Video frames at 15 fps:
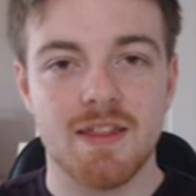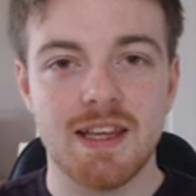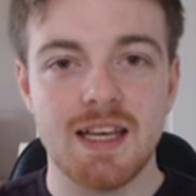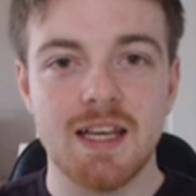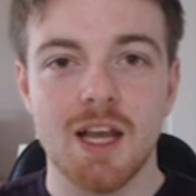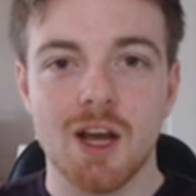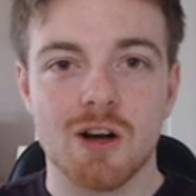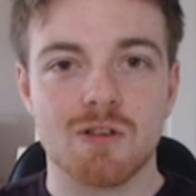
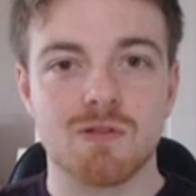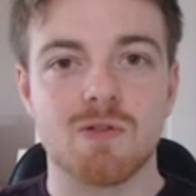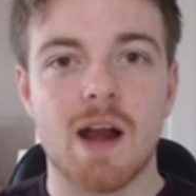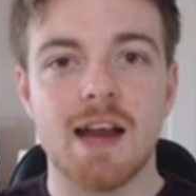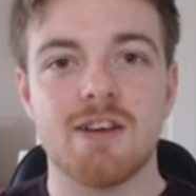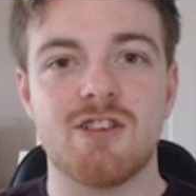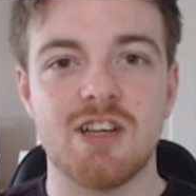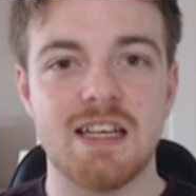the
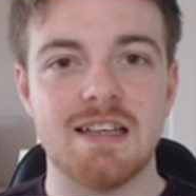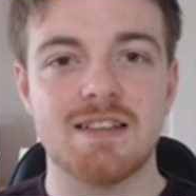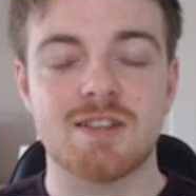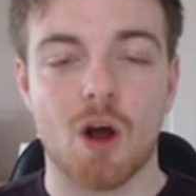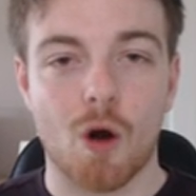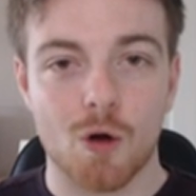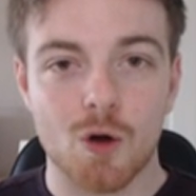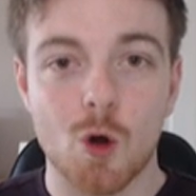
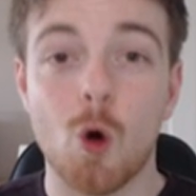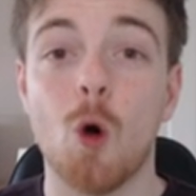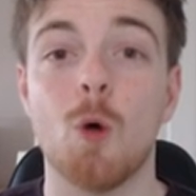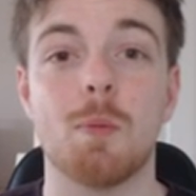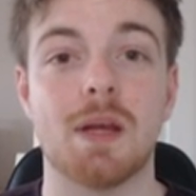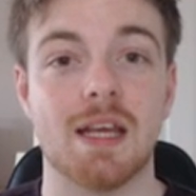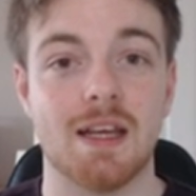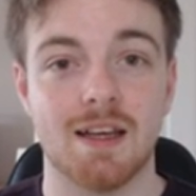Regis are
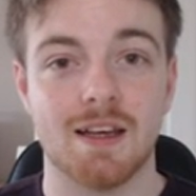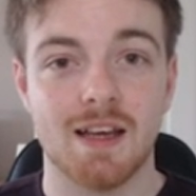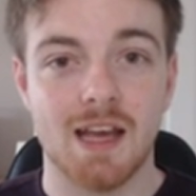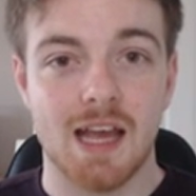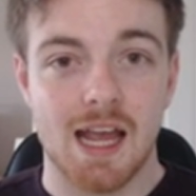coming